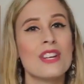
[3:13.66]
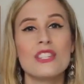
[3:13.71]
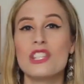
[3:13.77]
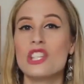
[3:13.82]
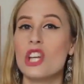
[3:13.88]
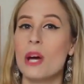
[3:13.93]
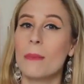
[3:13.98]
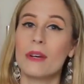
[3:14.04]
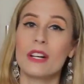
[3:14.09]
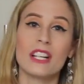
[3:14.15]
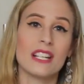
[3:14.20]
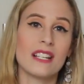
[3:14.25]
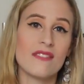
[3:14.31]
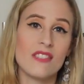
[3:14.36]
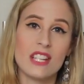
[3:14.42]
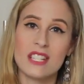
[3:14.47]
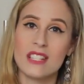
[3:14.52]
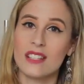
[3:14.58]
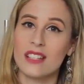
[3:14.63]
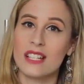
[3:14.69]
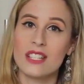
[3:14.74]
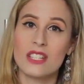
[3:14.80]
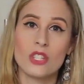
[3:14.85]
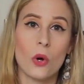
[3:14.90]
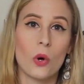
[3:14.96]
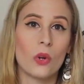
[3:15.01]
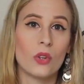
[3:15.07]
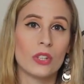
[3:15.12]
someone could have easily
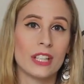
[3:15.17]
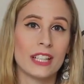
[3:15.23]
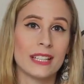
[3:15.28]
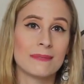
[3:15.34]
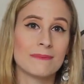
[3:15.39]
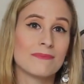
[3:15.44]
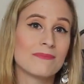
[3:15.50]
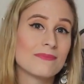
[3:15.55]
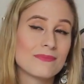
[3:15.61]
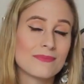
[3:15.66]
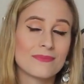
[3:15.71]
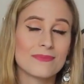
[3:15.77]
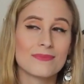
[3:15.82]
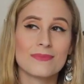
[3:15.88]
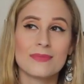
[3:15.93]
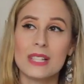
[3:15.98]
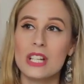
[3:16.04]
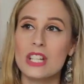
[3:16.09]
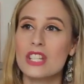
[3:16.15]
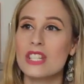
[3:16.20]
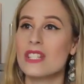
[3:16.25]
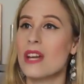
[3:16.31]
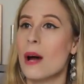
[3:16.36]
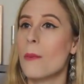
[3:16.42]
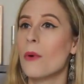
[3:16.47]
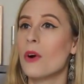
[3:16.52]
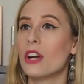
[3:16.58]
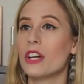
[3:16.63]
stolen it.
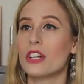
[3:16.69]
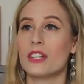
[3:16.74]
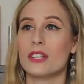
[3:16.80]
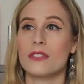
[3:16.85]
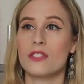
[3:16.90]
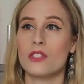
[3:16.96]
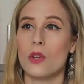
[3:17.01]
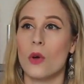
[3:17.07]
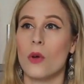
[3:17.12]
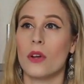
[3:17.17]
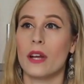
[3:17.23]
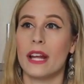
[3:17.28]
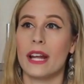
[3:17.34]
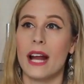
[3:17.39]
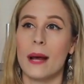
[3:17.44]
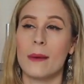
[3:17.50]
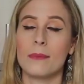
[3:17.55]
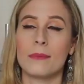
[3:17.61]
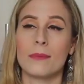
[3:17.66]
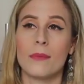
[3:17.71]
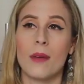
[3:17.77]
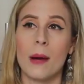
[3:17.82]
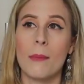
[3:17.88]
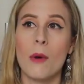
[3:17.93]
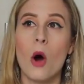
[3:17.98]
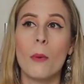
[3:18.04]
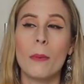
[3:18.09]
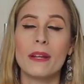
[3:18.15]
Someone could have stolen it. I'm,
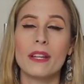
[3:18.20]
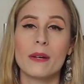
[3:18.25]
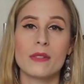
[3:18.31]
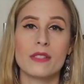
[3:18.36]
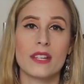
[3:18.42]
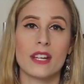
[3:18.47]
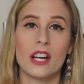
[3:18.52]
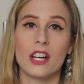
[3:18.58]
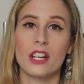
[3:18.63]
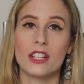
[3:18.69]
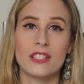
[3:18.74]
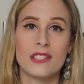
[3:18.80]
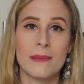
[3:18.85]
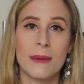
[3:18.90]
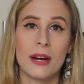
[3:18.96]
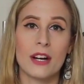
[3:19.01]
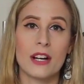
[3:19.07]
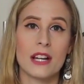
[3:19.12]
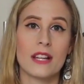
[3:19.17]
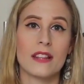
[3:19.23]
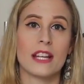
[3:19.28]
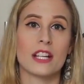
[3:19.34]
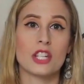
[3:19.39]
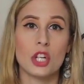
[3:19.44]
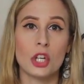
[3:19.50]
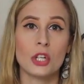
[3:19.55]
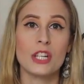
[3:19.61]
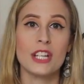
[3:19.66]
I'm hoping there was like a good Samaritan
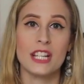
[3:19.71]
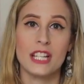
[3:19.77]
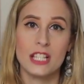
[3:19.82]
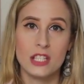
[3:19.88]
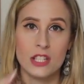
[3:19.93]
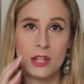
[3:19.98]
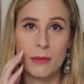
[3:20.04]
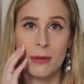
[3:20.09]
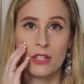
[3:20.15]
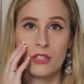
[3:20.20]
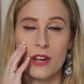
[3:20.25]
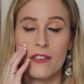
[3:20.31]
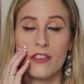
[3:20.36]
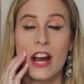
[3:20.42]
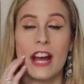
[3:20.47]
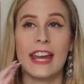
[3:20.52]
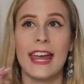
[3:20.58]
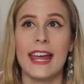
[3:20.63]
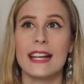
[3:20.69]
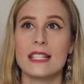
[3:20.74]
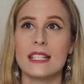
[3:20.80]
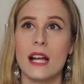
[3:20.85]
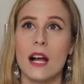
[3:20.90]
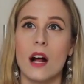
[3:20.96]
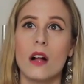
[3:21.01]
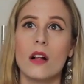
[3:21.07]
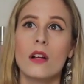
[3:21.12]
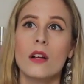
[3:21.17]
that turned it into the bus driver. I can't
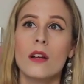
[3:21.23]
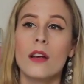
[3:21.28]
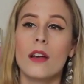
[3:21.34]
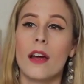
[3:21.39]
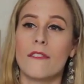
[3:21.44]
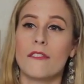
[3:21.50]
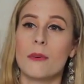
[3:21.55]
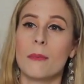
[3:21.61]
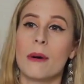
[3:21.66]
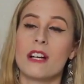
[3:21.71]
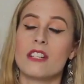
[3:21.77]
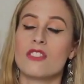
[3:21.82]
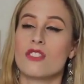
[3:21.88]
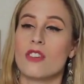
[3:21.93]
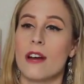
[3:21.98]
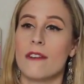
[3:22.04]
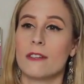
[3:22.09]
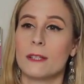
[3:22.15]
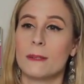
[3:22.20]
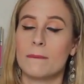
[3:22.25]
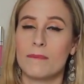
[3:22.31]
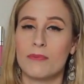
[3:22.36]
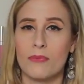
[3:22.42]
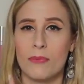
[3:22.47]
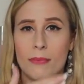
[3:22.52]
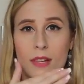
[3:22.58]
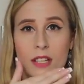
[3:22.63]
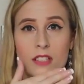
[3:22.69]
tell if the bus driver
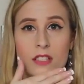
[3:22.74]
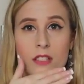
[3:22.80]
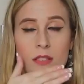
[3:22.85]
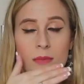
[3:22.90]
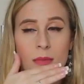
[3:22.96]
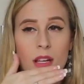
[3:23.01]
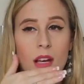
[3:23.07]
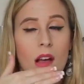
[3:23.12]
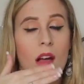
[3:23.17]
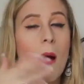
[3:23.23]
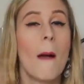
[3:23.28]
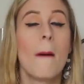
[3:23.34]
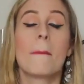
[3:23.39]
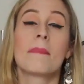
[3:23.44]
excuse me,